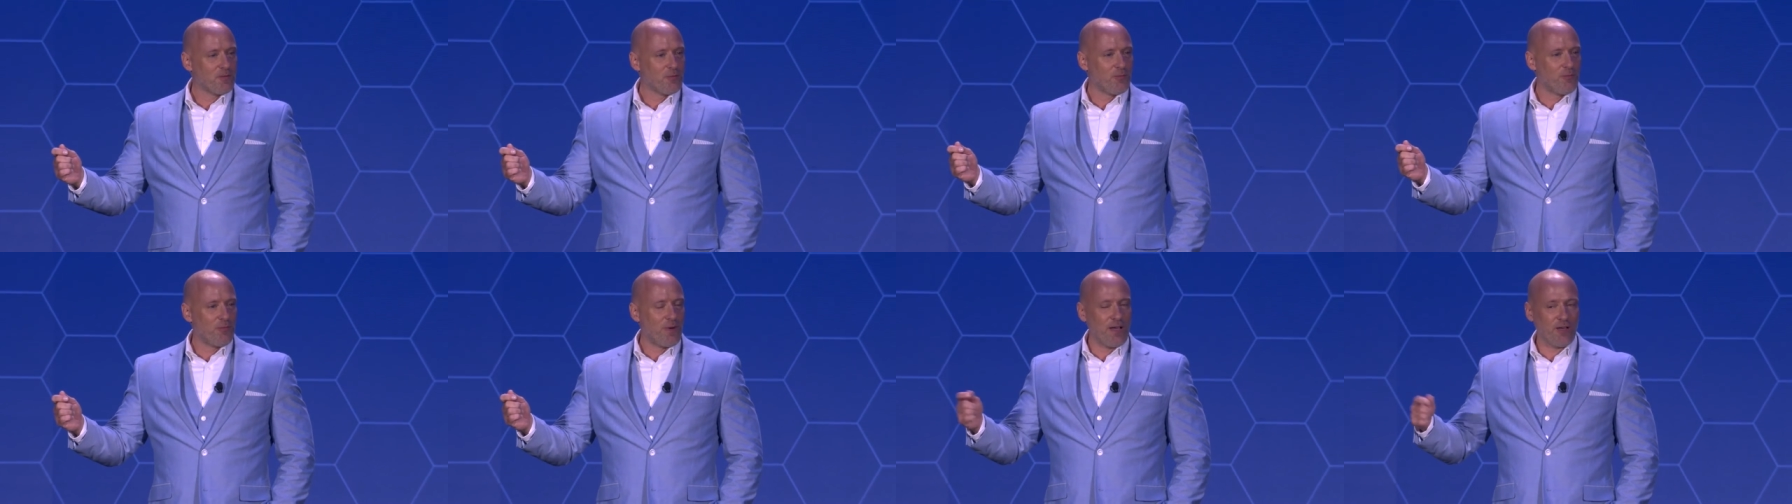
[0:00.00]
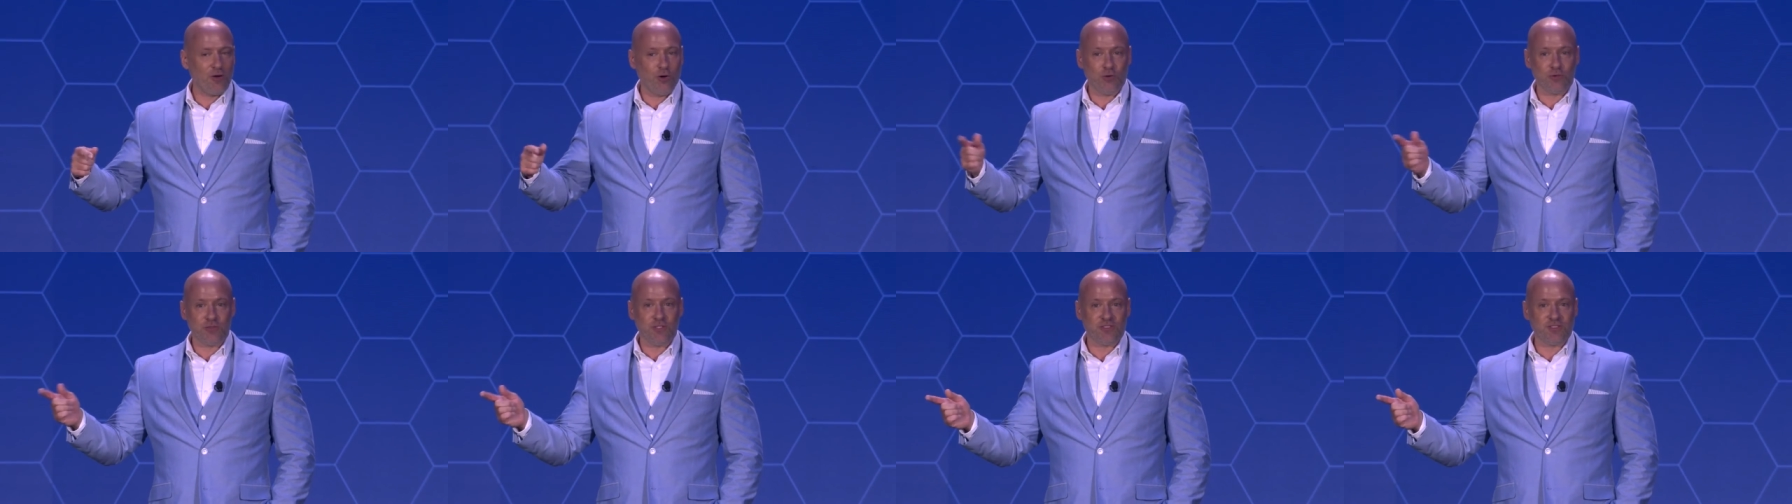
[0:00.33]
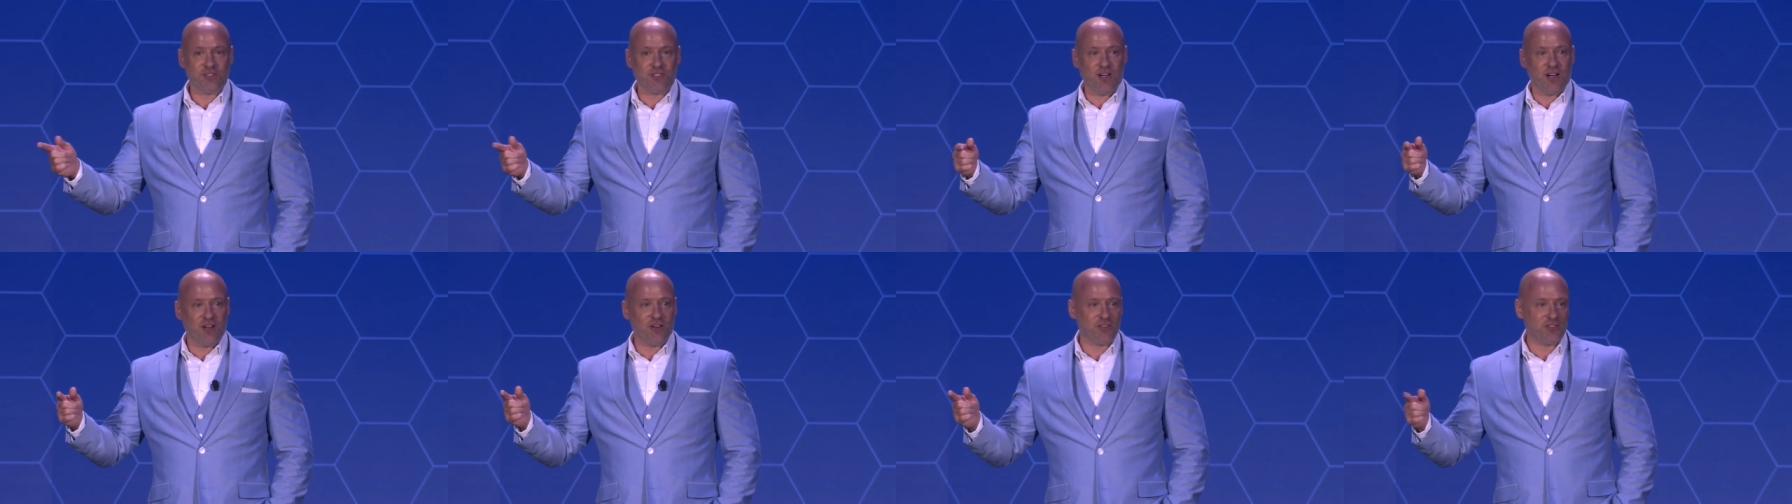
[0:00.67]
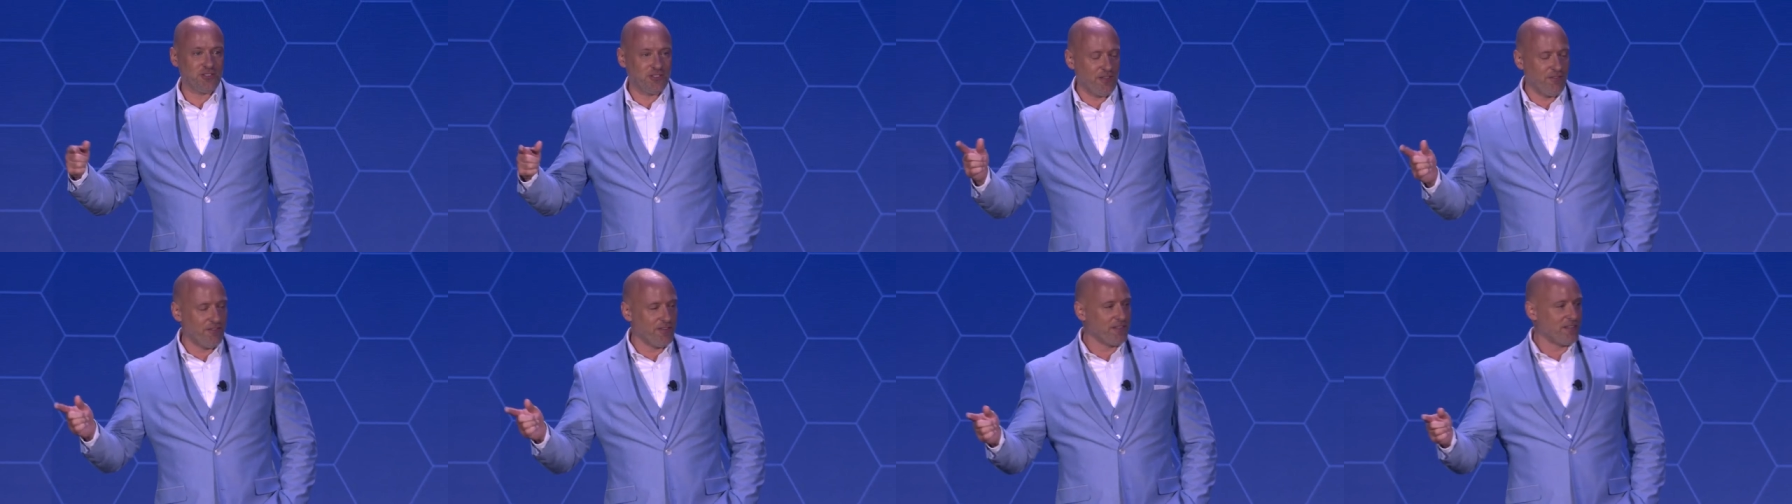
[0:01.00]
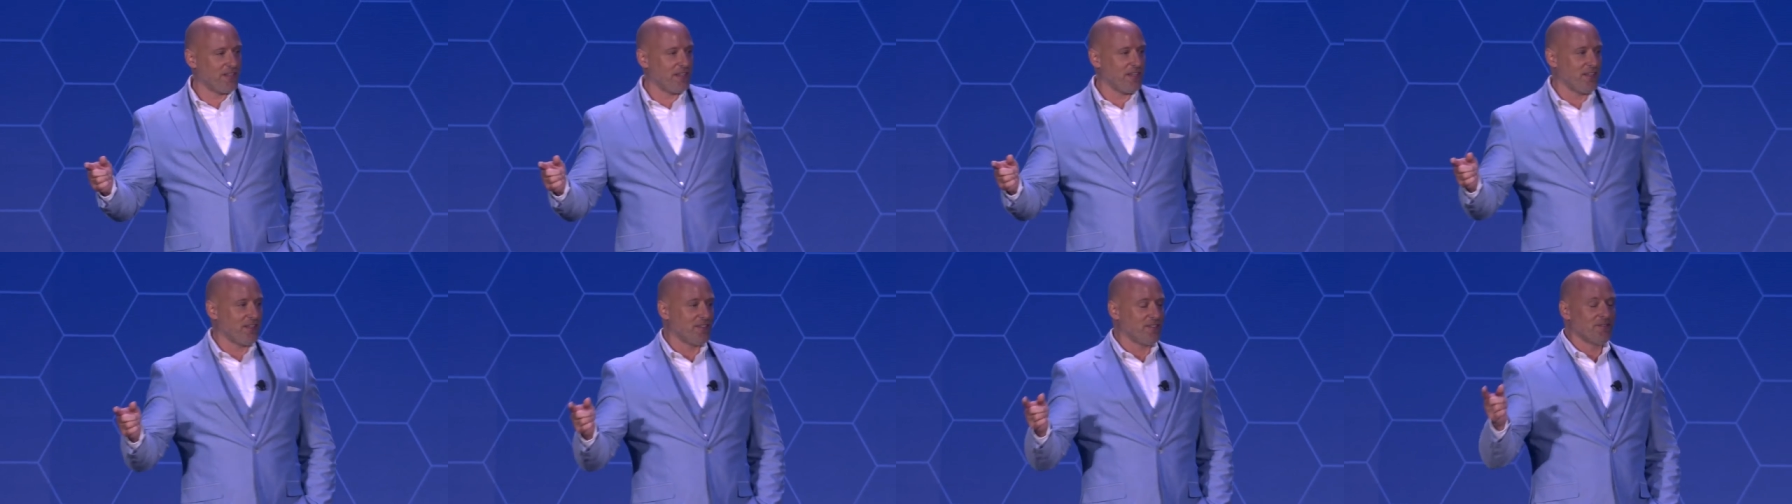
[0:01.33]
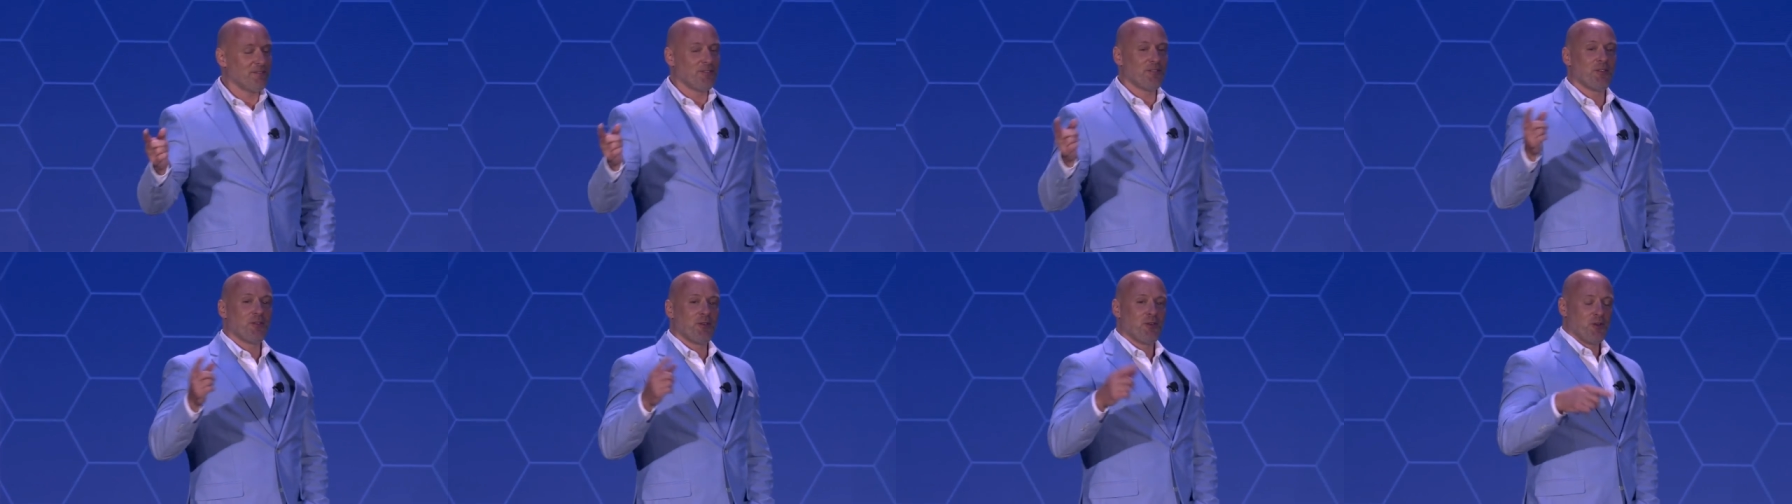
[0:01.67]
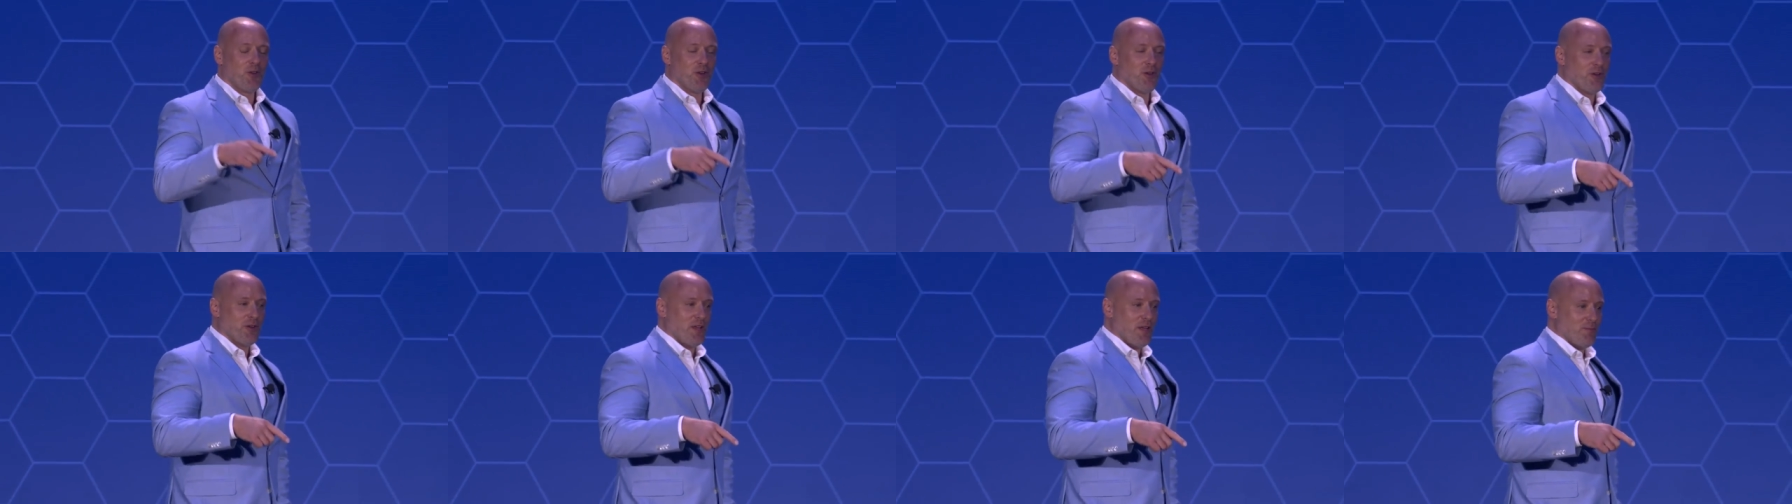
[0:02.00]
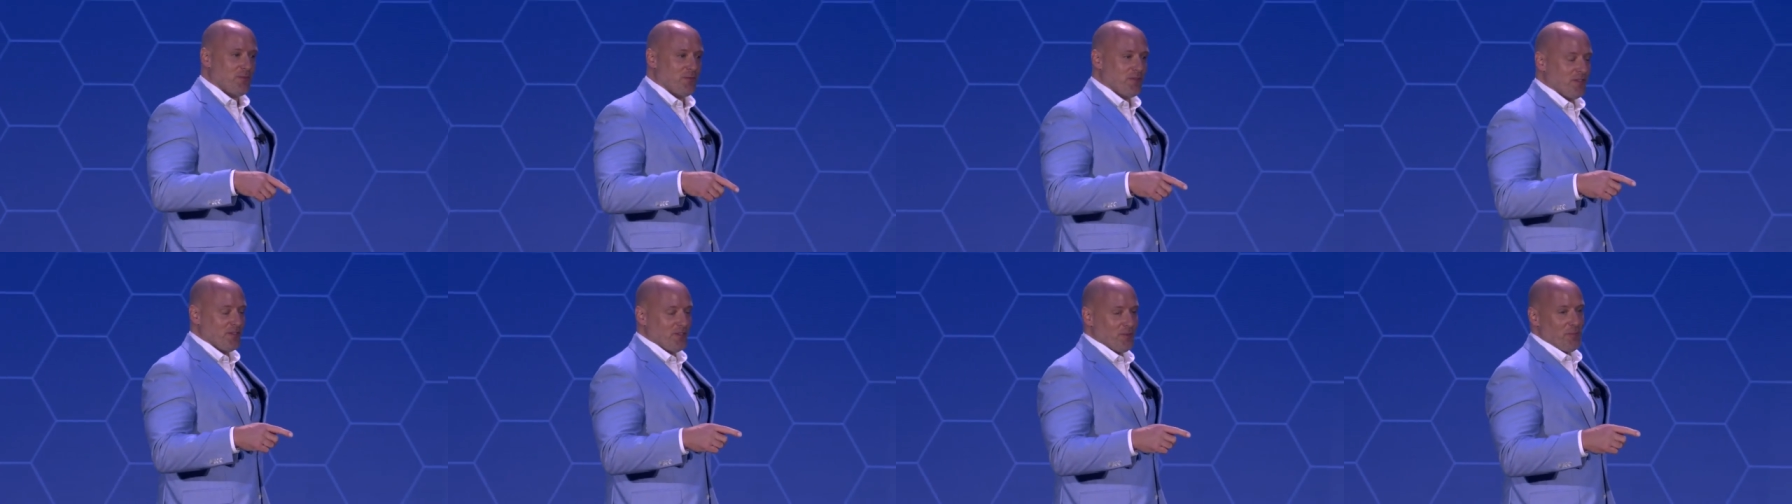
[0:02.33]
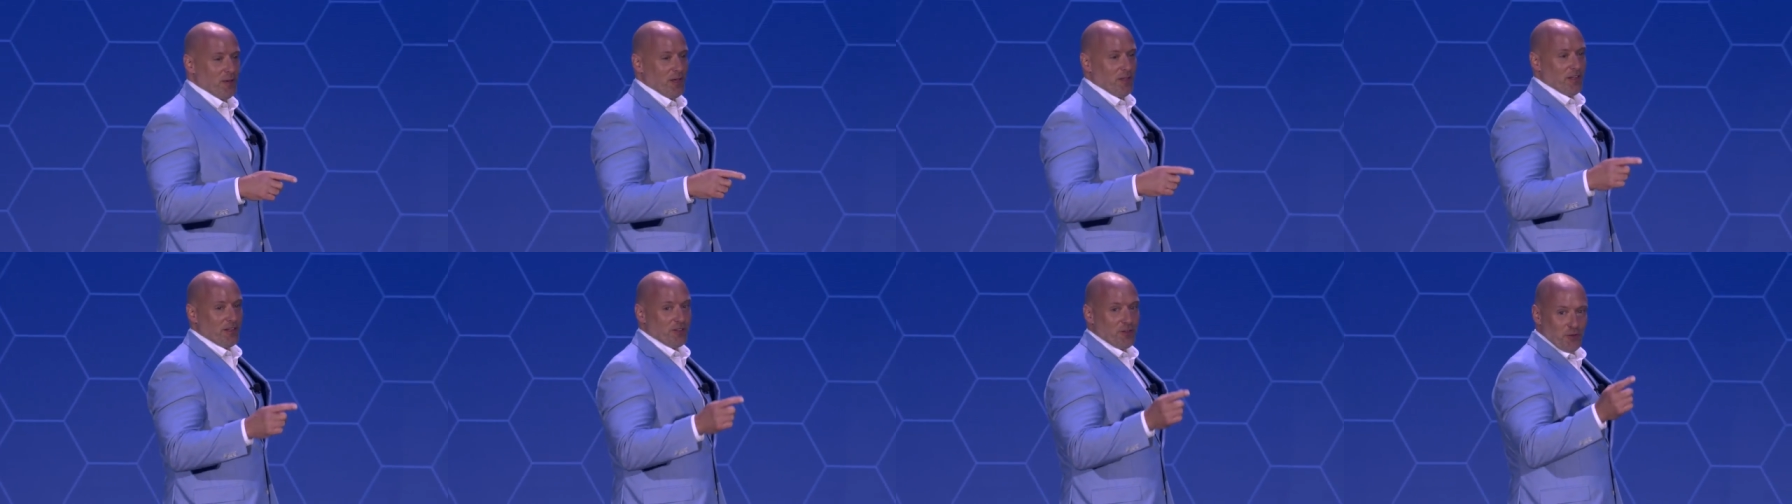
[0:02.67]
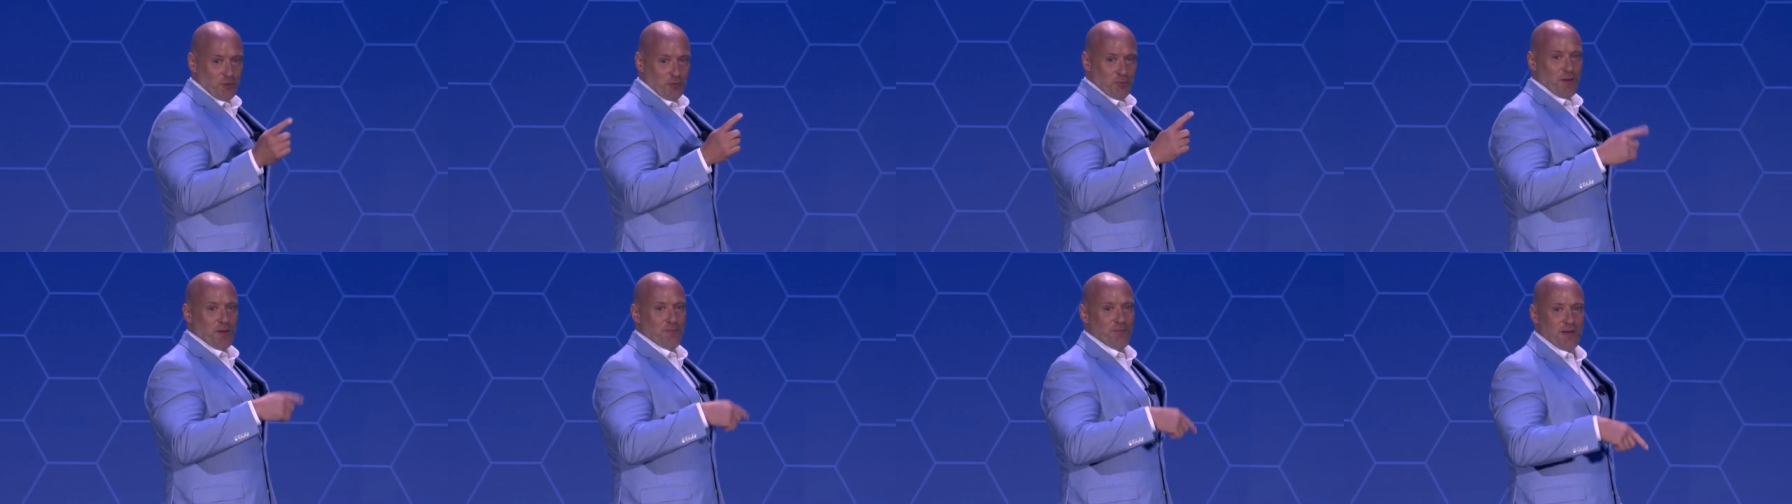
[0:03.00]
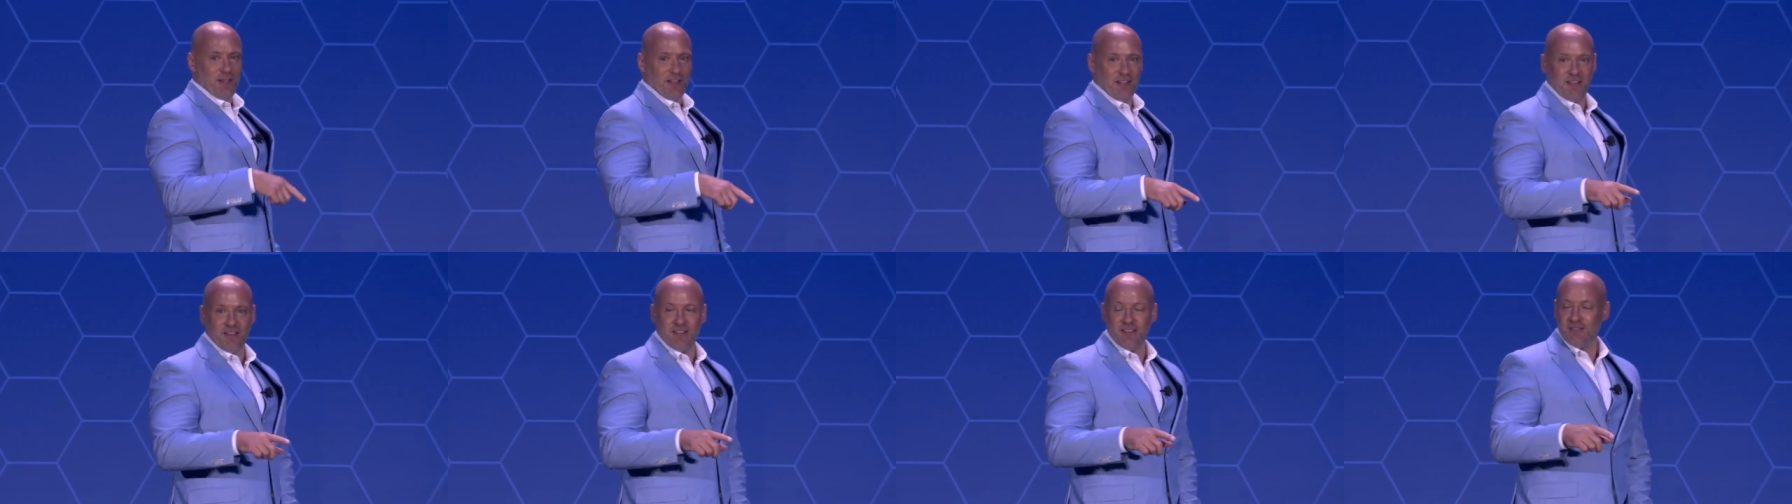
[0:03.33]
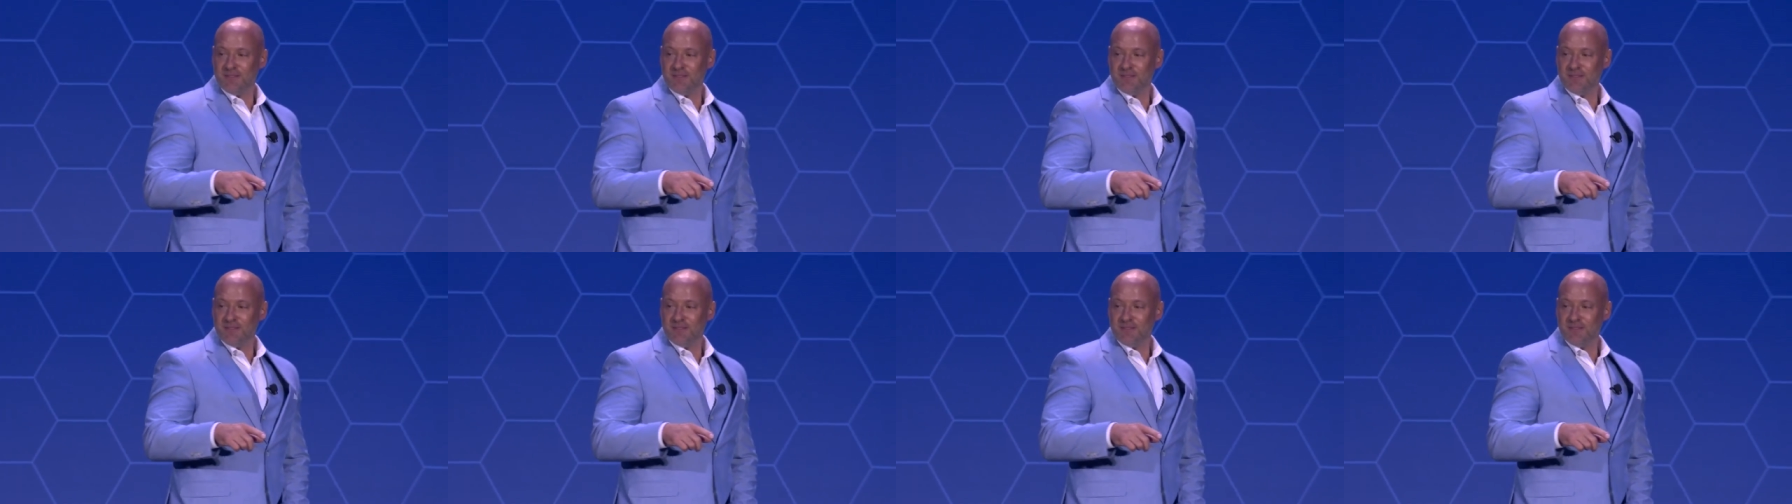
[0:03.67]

My oldest daughter, seventeen, her name's Isabella, goes by Bella.